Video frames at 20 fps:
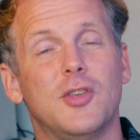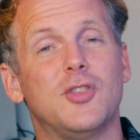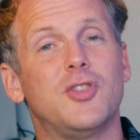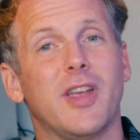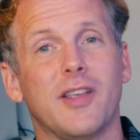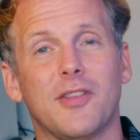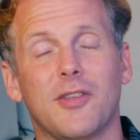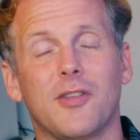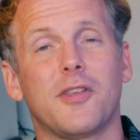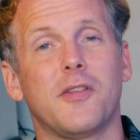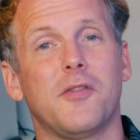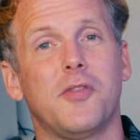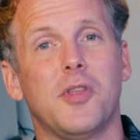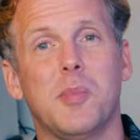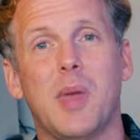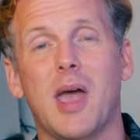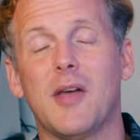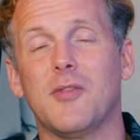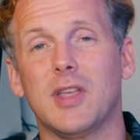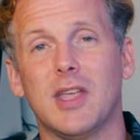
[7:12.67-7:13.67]
the chances of
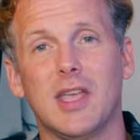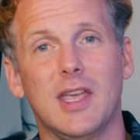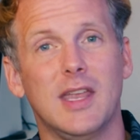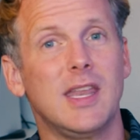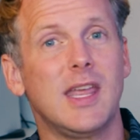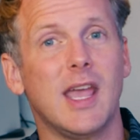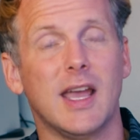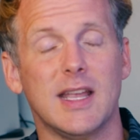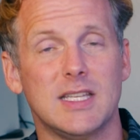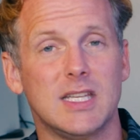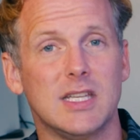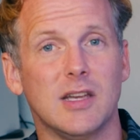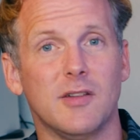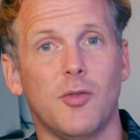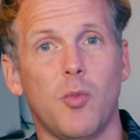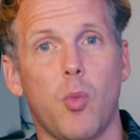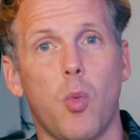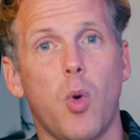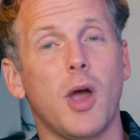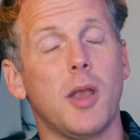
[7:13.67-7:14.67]
them having any idea
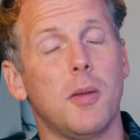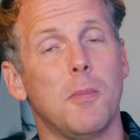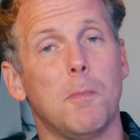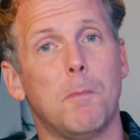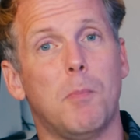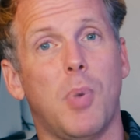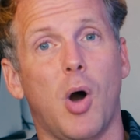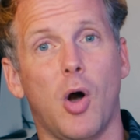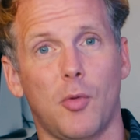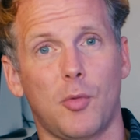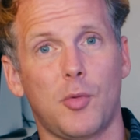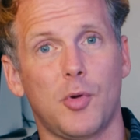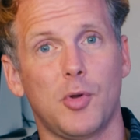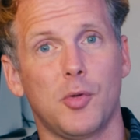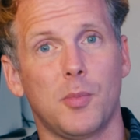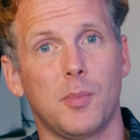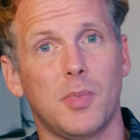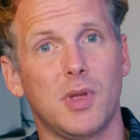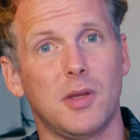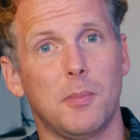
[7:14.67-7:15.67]
of what
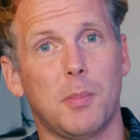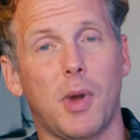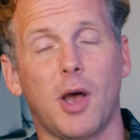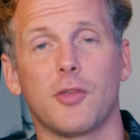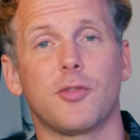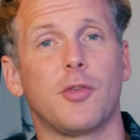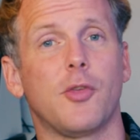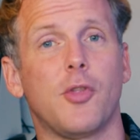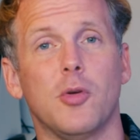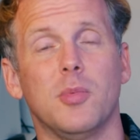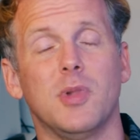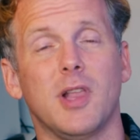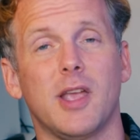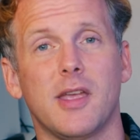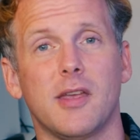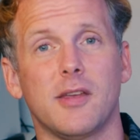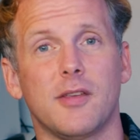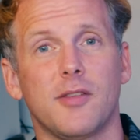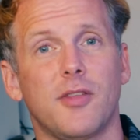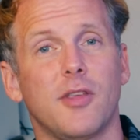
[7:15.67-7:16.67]
ballroom paso doble
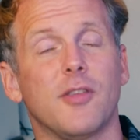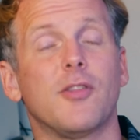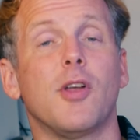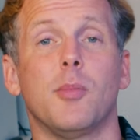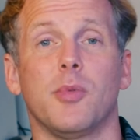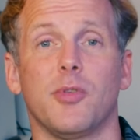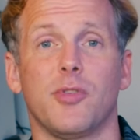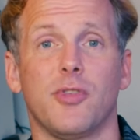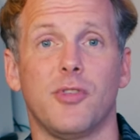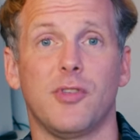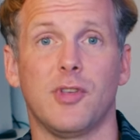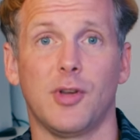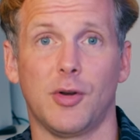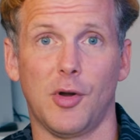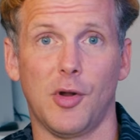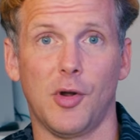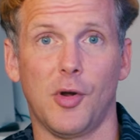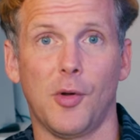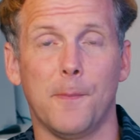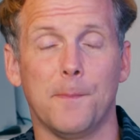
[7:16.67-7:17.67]
is is almost
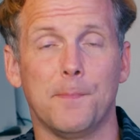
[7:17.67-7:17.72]
zero.